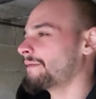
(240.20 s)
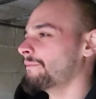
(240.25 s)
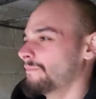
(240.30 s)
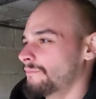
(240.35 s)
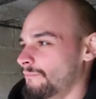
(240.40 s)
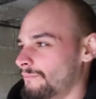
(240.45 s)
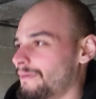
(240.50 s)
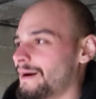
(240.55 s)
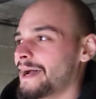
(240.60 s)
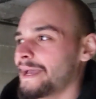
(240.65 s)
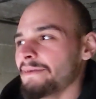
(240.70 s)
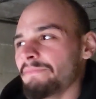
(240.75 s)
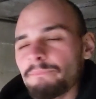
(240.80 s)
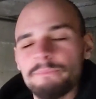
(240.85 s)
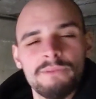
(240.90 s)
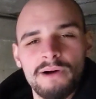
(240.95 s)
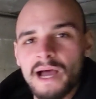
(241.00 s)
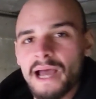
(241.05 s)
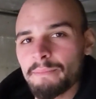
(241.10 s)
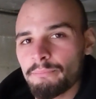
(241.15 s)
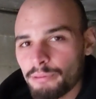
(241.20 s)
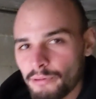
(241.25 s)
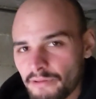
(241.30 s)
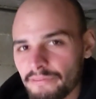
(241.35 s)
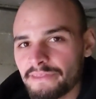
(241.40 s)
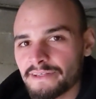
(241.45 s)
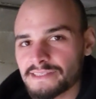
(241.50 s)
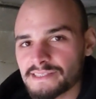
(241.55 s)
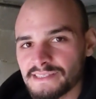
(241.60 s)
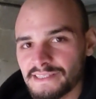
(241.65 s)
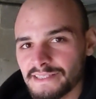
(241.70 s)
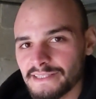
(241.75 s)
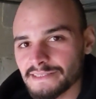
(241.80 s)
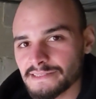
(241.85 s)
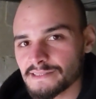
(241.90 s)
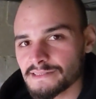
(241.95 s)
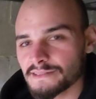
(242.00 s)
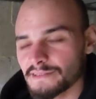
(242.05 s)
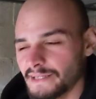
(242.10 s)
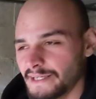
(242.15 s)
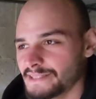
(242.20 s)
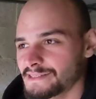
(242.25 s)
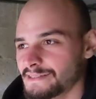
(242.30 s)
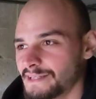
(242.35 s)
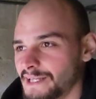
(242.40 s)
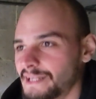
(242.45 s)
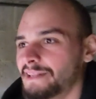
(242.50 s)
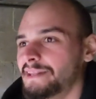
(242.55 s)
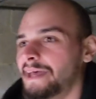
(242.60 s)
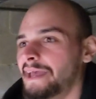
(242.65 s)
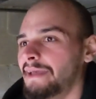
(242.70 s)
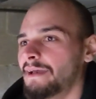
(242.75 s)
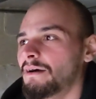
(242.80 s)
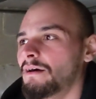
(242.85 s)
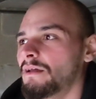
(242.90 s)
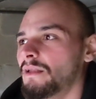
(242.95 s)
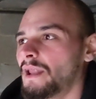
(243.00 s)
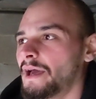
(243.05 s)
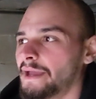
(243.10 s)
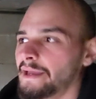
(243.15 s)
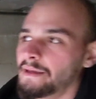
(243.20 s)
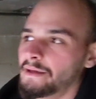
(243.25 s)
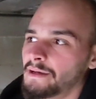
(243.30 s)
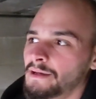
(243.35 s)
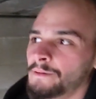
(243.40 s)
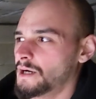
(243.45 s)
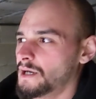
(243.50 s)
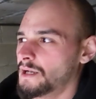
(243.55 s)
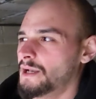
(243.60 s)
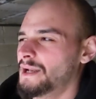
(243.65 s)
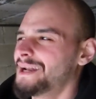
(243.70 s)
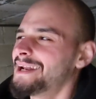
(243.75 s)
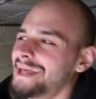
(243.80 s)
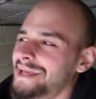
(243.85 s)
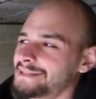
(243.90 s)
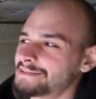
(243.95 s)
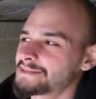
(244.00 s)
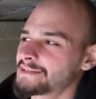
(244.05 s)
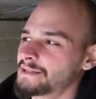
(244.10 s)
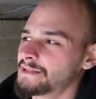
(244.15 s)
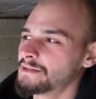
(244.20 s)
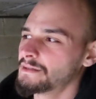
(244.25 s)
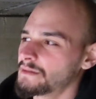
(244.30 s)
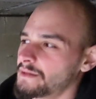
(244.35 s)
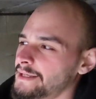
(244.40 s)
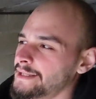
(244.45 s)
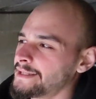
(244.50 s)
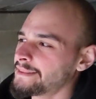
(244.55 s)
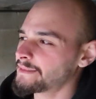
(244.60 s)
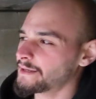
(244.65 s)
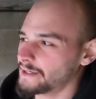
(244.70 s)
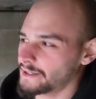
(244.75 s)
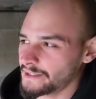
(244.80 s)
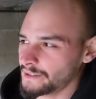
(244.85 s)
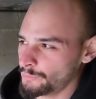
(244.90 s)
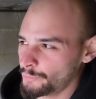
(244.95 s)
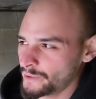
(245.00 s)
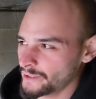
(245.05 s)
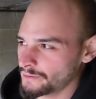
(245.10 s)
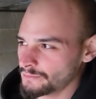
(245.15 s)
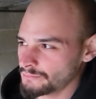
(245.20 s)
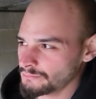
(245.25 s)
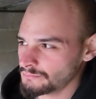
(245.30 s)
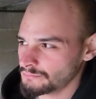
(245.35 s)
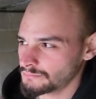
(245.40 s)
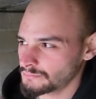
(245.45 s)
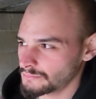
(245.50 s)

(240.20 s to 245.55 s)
My hypothesis is that they are like a late E30 wheel.